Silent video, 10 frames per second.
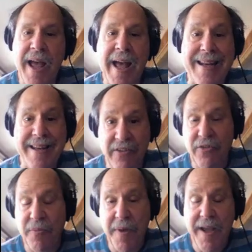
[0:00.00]
and
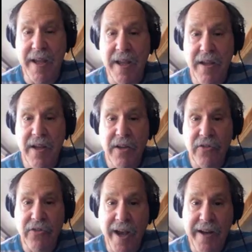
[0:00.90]
dismay,
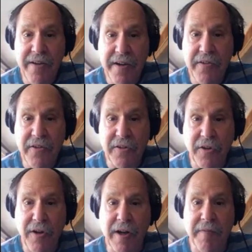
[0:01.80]
signed it into
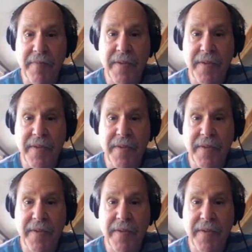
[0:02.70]
law.